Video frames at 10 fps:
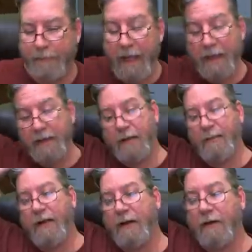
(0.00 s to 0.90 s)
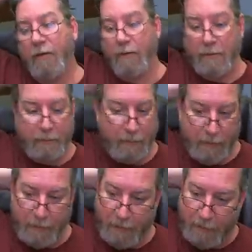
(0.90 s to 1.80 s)
Yeah, that could be kind of cool.
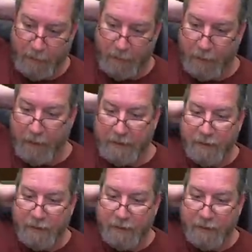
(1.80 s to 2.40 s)
All right,